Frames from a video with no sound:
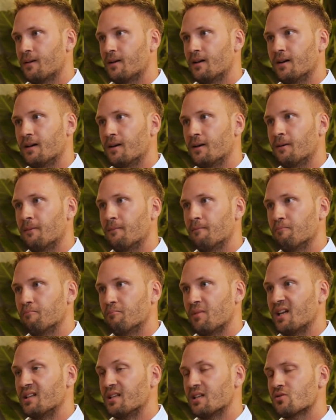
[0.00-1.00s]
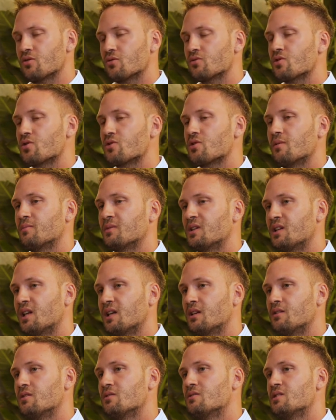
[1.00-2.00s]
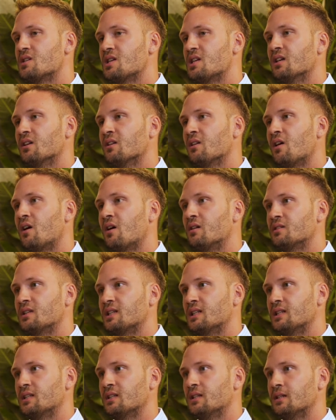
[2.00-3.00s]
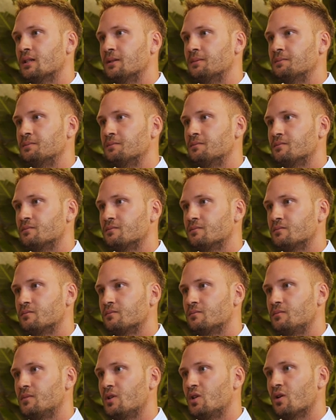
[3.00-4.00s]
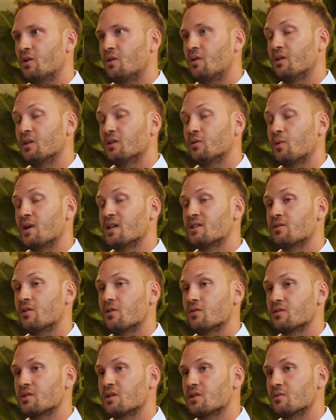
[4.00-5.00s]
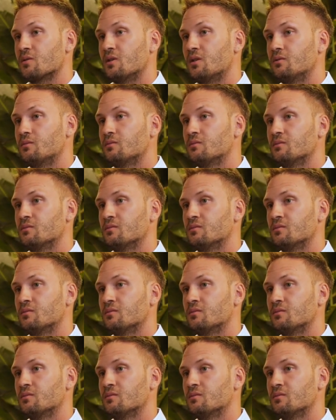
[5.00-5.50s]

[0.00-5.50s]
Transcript: And that's also something that you see a lot in, you know, on the West Coast as well.